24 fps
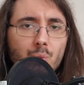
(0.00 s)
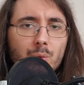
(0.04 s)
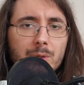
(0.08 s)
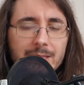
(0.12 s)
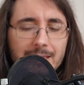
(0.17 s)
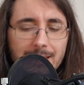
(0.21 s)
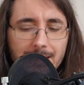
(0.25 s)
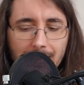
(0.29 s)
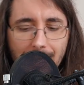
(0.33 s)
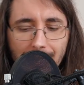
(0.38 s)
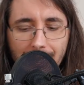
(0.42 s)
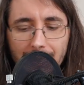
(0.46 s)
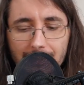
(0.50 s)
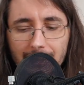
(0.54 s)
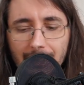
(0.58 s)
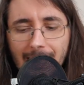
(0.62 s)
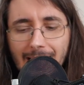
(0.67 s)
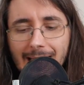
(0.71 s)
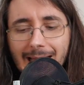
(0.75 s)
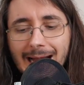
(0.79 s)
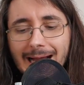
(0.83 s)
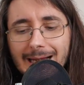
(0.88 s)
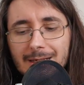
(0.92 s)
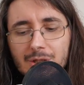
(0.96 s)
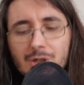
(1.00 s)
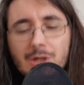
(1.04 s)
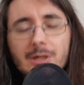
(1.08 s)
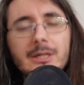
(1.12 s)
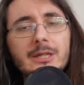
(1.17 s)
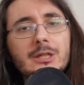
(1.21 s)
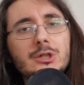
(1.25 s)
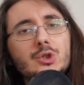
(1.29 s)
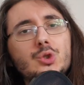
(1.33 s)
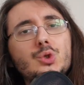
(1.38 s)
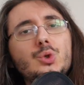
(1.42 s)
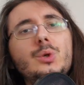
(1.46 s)
we can
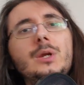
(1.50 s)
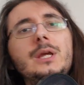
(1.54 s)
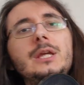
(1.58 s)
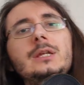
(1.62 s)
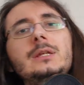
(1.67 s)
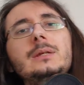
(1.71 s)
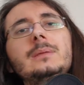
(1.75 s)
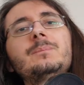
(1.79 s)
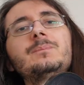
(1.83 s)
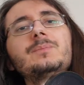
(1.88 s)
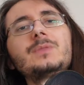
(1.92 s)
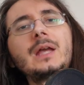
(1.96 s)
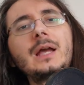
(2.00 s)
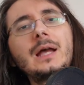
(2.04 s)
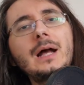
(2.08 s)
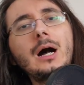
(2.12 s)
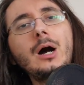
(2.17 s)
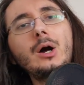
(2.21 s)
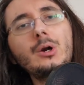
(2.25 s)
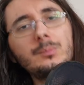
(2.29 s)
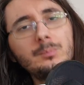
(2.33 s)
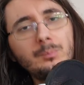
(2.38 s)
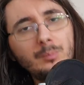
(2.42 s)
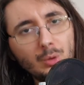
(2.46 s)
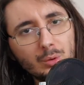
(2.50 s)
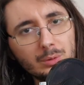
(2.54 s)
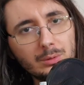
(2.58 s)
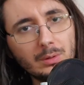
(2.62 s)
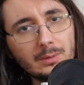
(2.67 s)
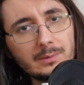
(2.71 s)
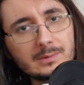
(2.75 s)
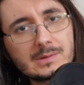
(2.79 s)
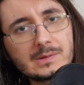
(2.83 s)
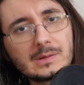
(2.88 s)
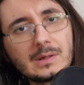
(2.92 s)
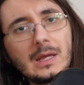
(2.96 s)
actually train our
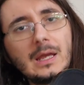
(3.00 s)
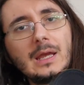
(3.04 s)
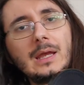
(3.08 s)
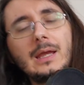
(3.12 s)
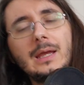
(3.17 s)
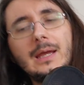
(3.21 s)
models.